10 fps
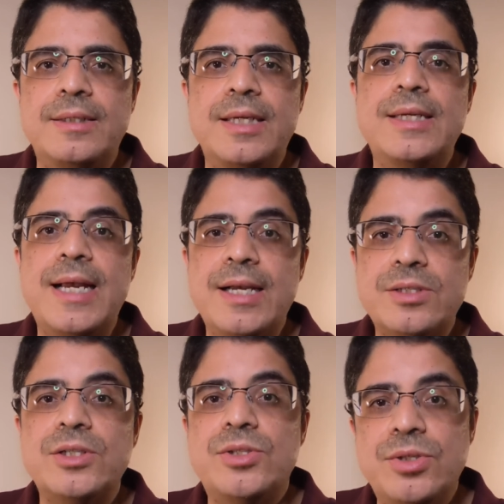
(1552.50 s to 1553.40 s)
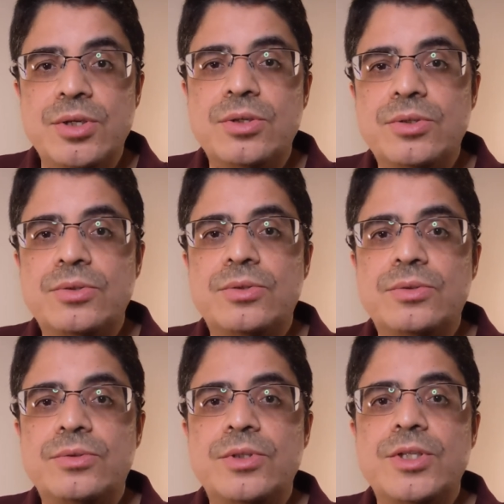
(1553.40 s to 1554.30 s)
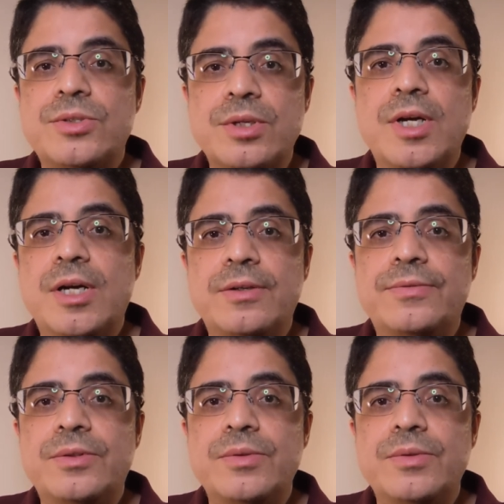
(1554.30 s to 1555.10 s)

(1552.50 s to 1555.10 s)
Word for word: and to actually show this love,